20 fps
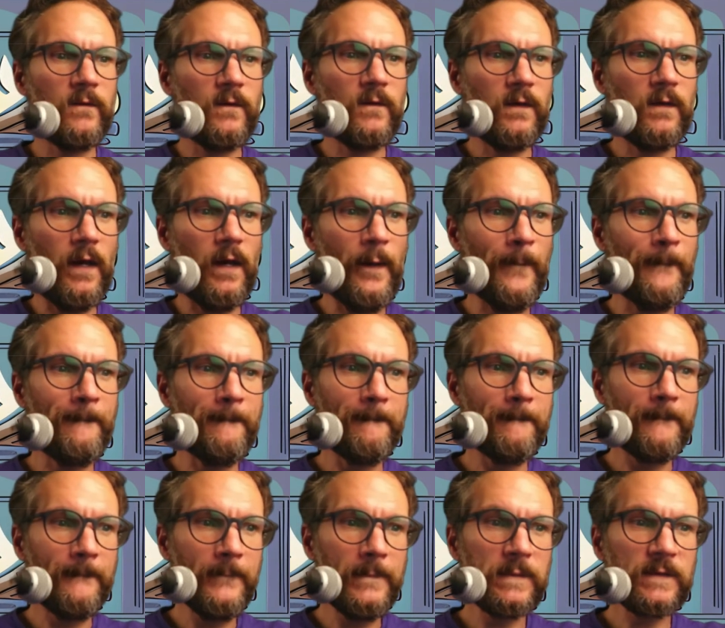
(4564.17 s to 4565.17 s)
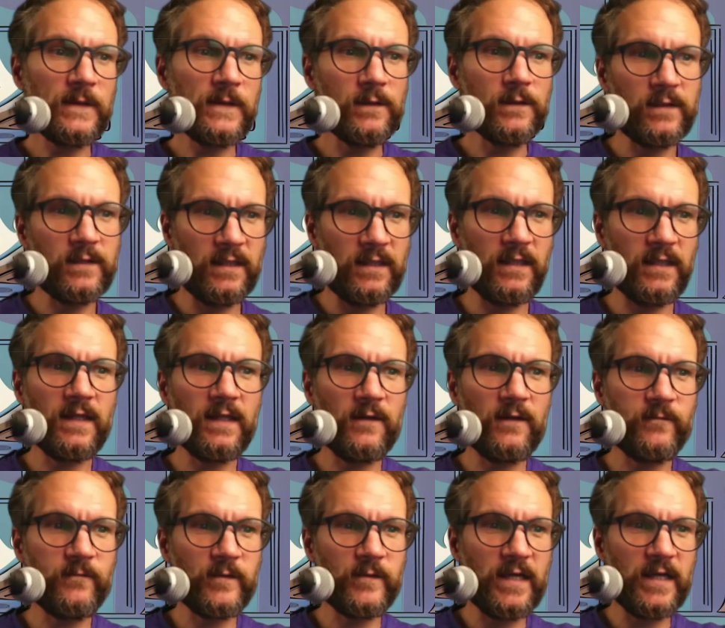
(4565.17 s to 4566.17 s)
Um, so looking at that
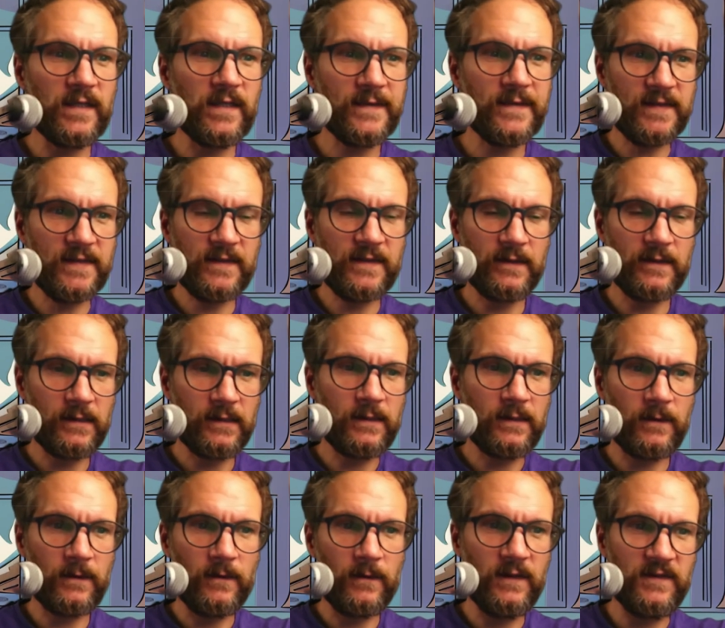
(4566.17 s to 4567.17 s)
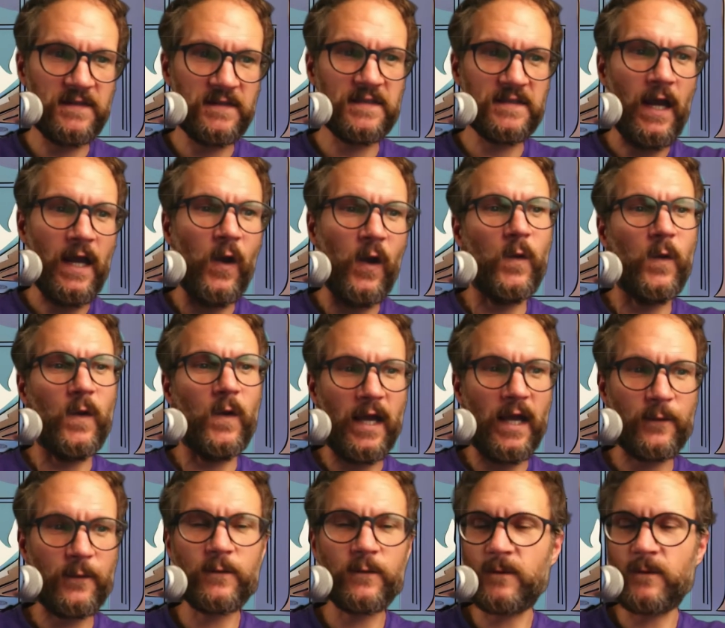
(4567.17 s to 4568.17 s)
phrase, this is how I
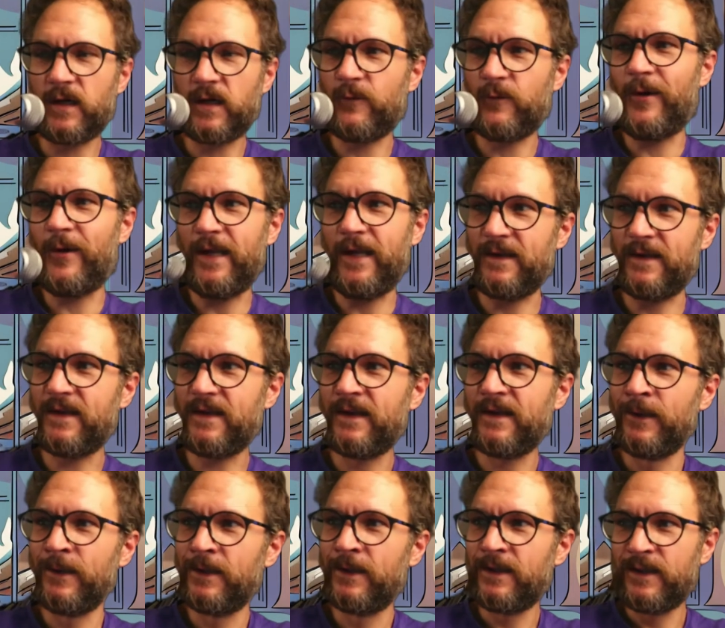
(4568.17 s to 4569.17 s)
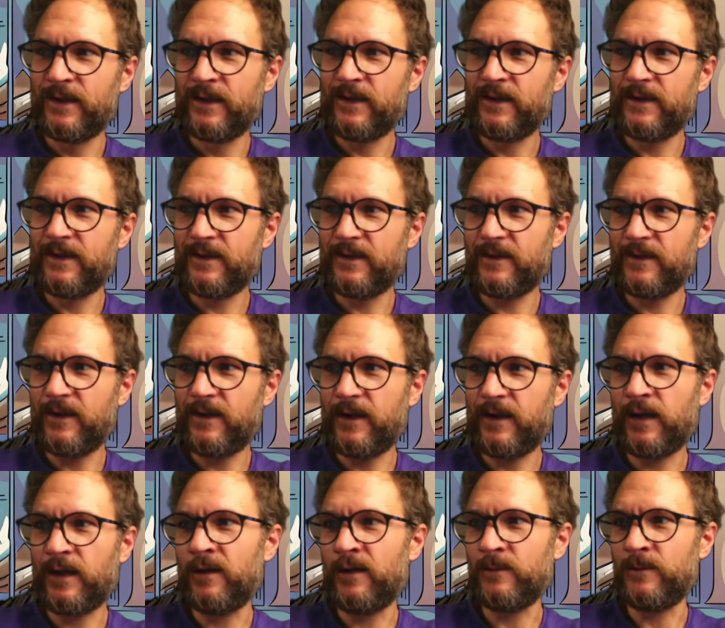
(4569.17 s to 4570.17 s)
would recommend
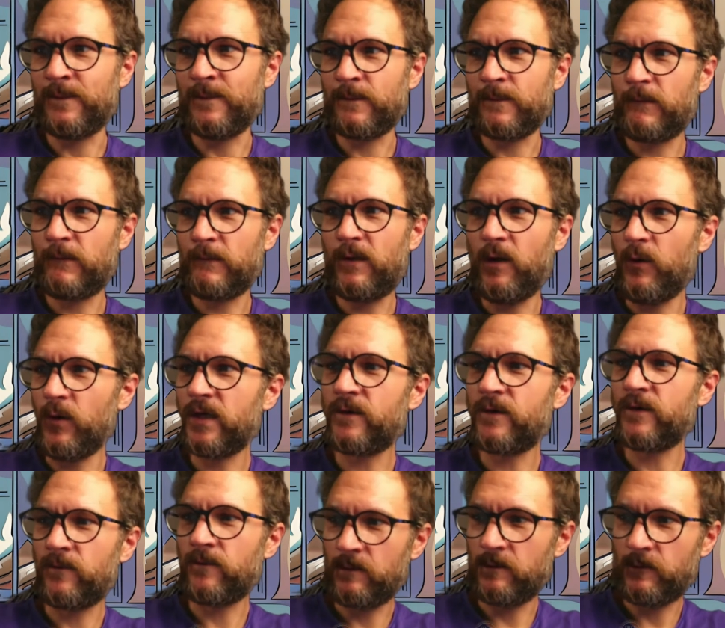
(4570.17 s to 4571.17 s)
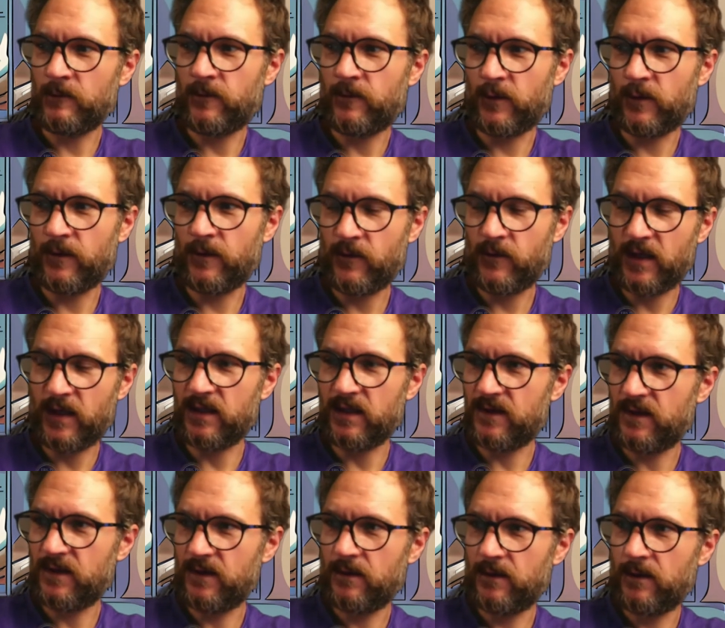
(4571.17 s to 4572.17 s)
um, going for the
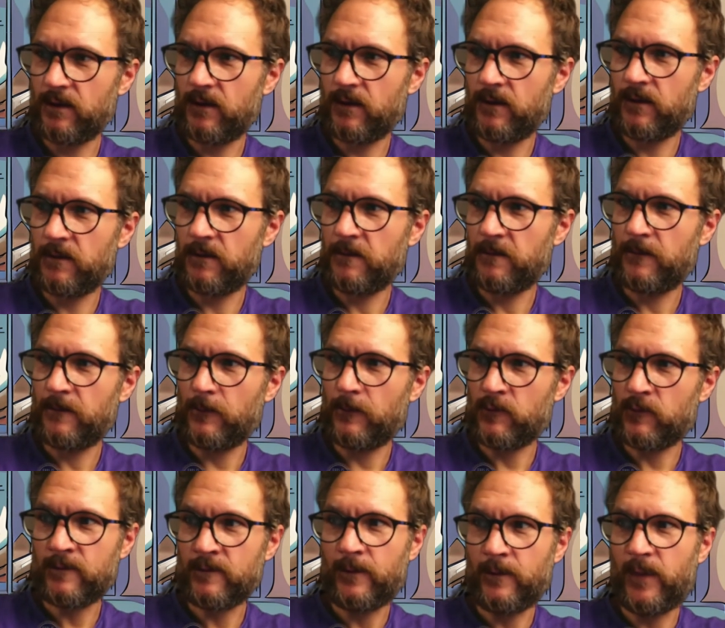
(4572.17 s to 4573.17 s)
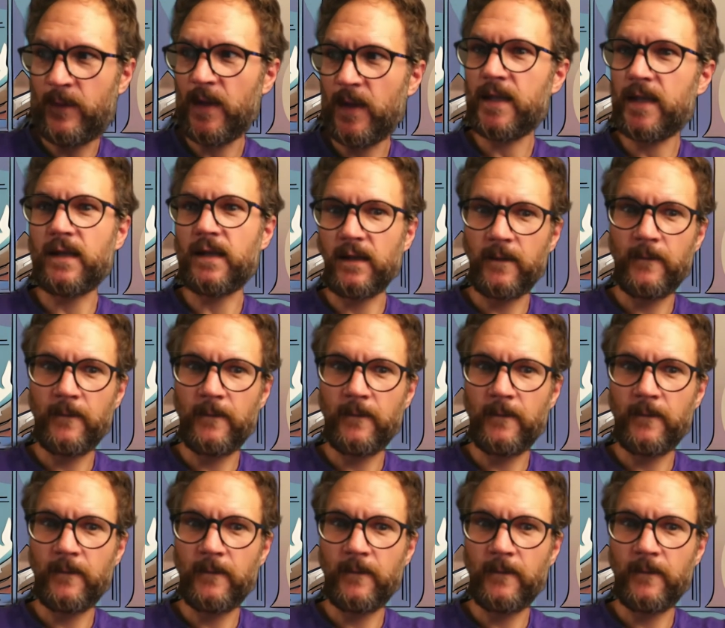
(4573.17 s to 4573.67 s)
phrase. But